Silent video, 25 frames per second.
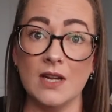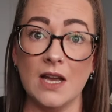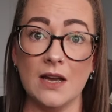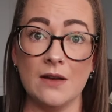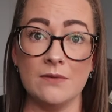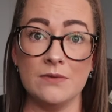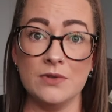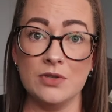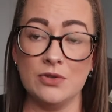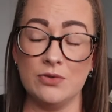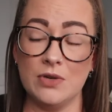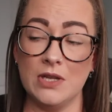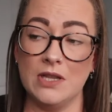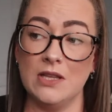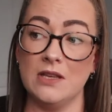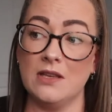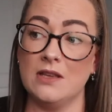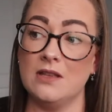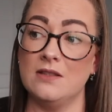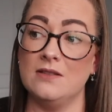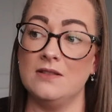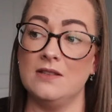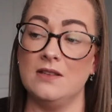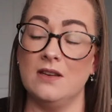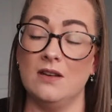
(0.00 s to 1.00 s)
I was really
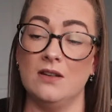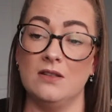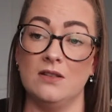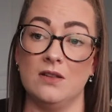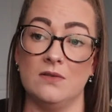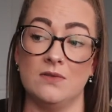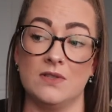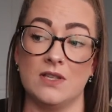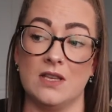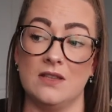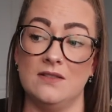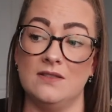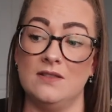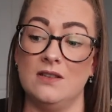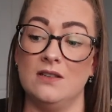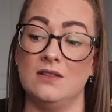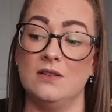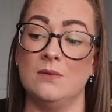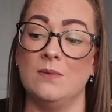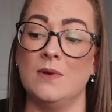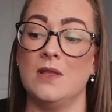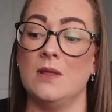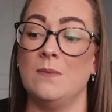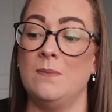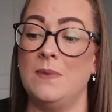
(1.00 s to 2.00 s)
concerned. I was concerned
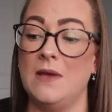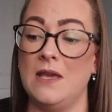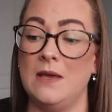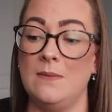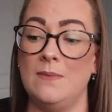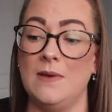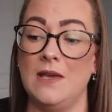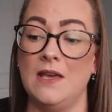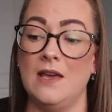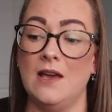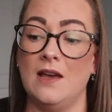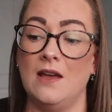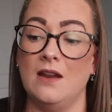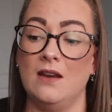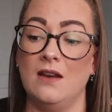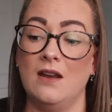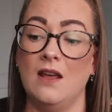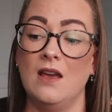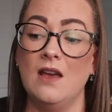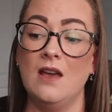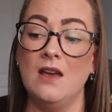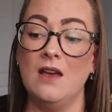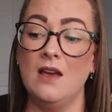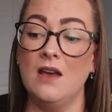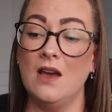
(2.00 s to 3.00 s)
about the baby
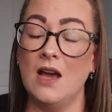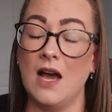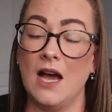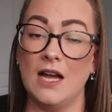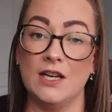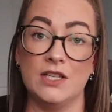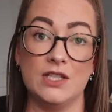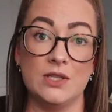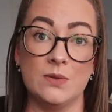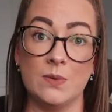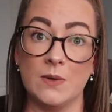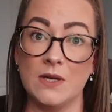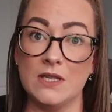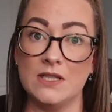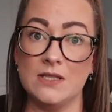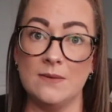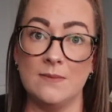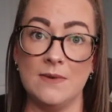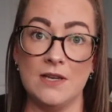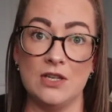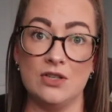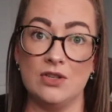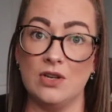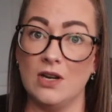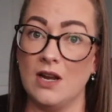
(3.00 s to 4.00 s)
and I just wanted to
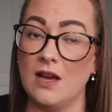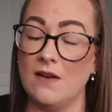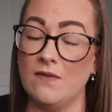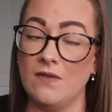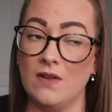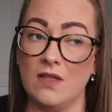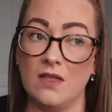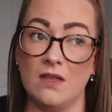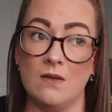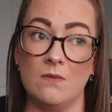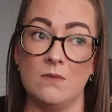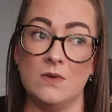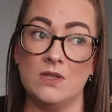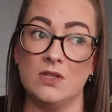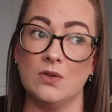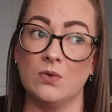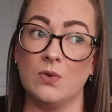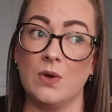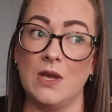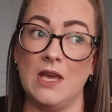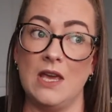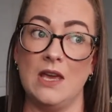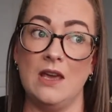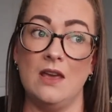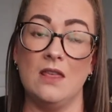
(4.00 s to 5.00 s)
make sure everything was
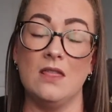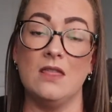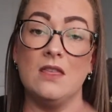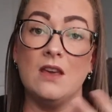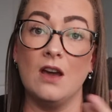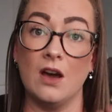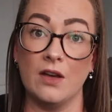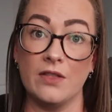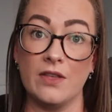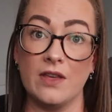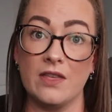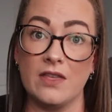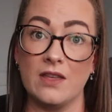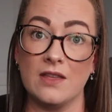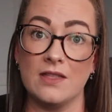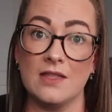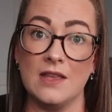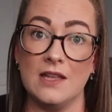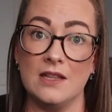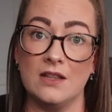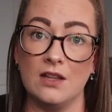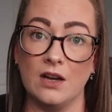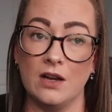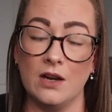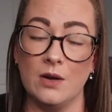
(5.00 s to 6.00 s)
okay. The other thing
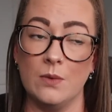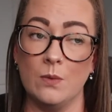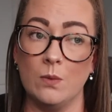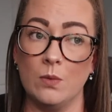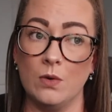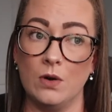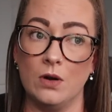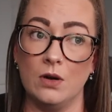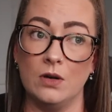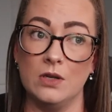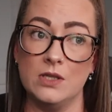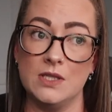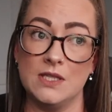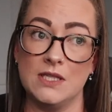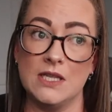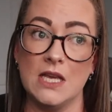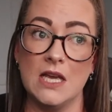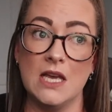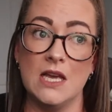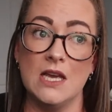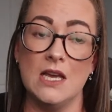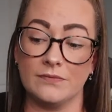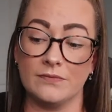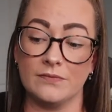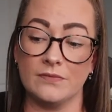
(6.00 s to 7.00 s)
they'd done was
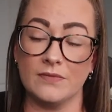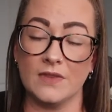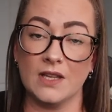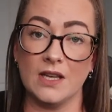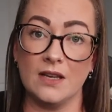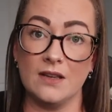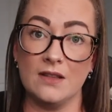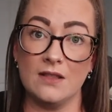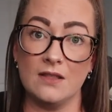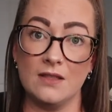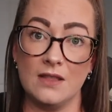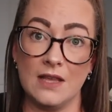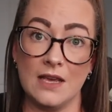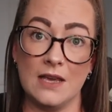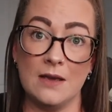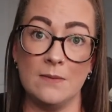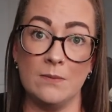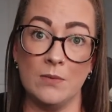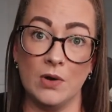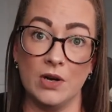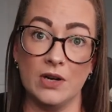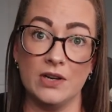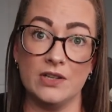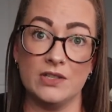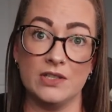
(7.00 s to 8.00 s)
they
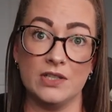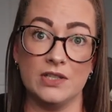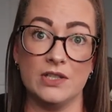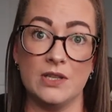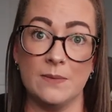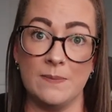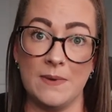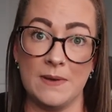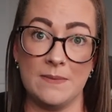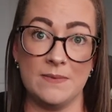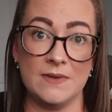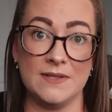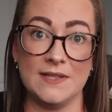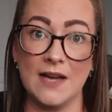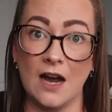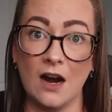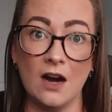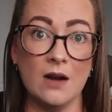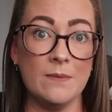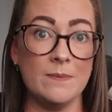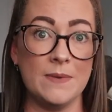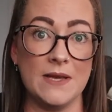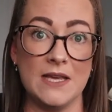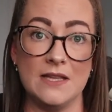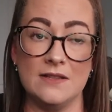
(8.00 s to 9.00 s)
monitored the baby's
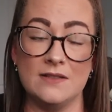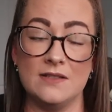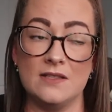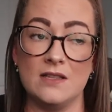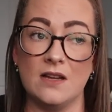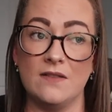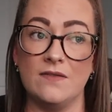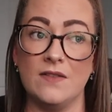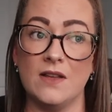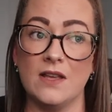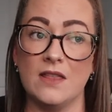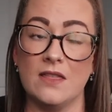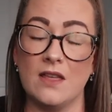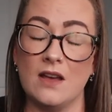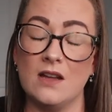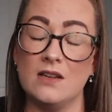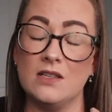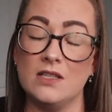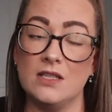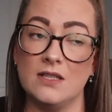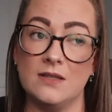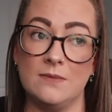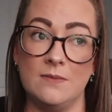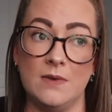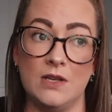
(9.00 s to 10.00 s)
heartbeat and stuff like that,
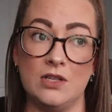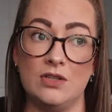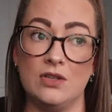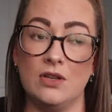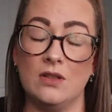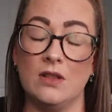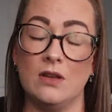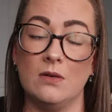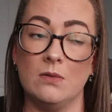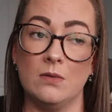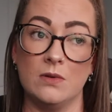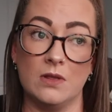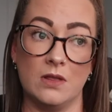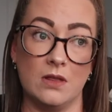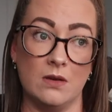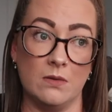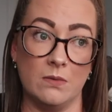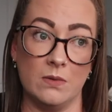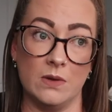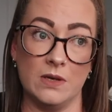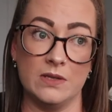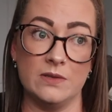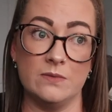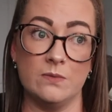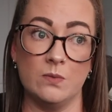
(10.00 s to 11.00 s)
just to make sure
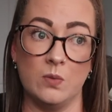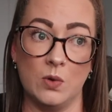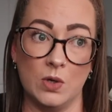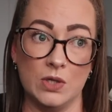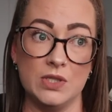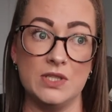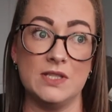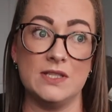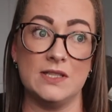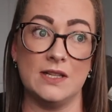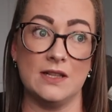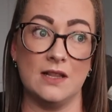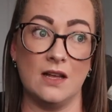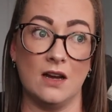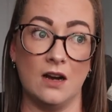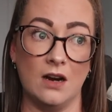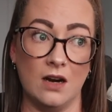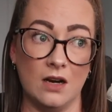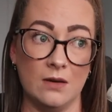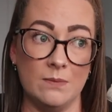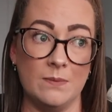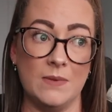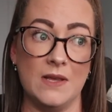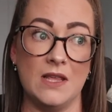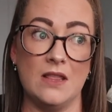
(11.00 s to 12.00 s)
there was still a
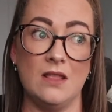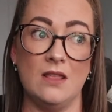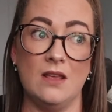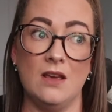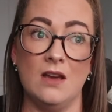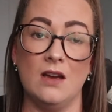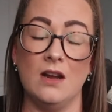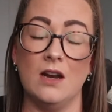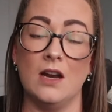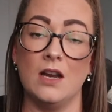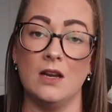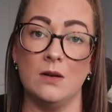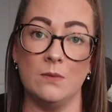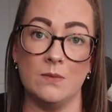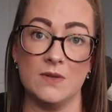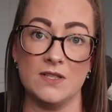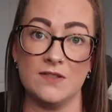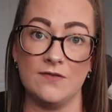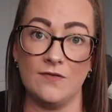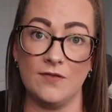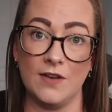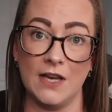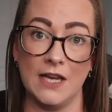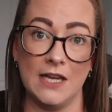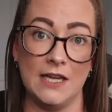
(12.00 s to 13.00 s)
heartbeat there and it
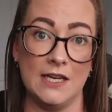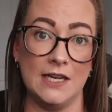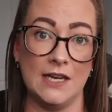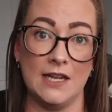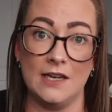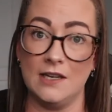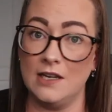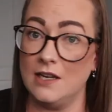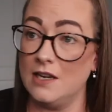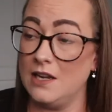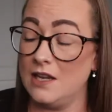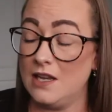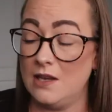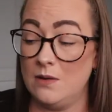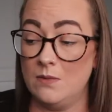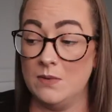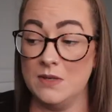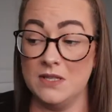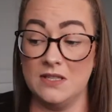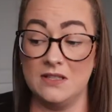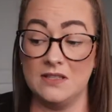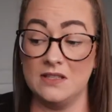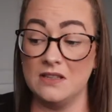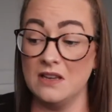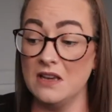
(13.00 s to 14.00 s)
was fine and he
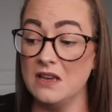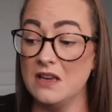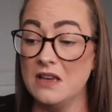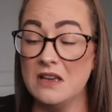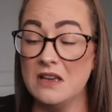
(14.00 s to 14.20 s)
was